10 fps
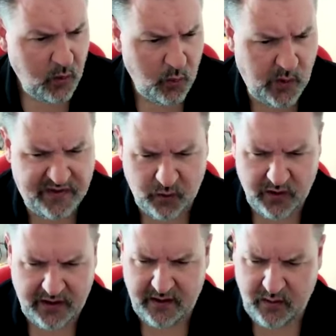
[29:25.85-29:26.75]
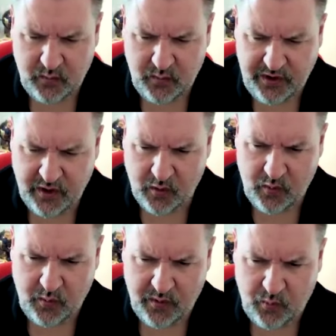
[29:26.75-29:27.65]
We thought, you
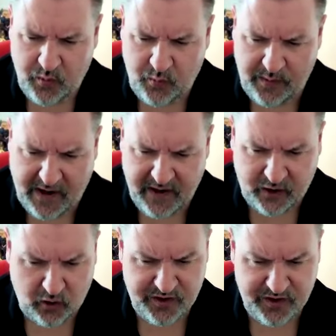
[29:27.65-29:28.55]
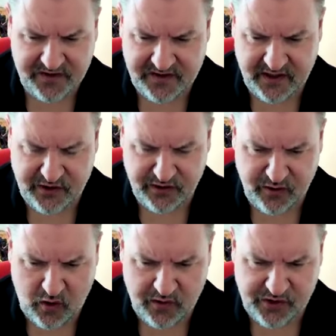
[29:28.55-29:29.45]
know, we, we made a conscious decision
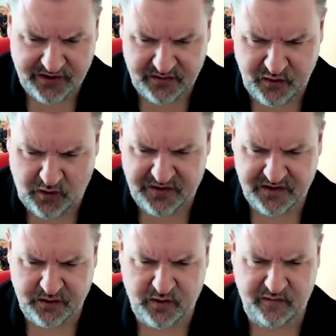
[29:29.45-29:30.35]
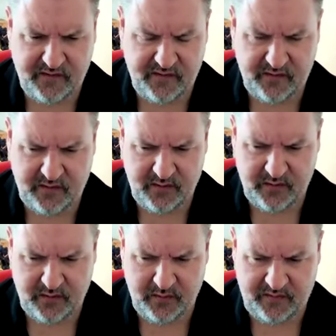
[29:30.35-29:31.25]
not just not to sort of
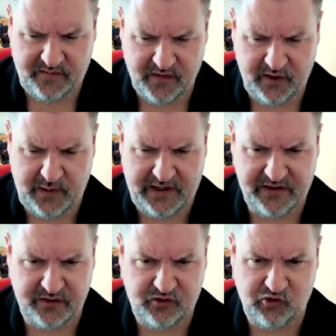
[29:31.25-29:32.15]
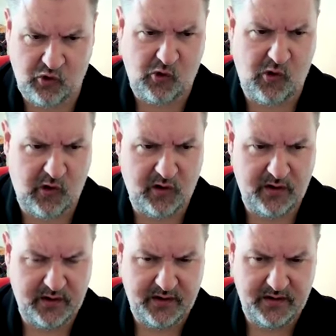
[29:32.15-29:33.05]
for Louis to draw
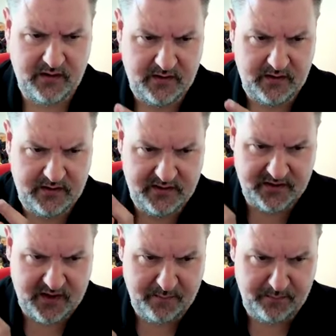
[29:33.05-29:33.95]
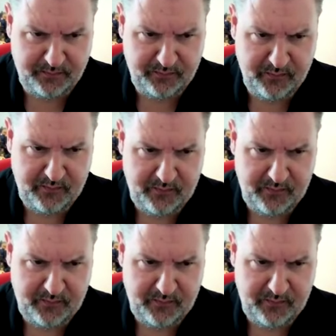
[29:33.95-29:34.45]
some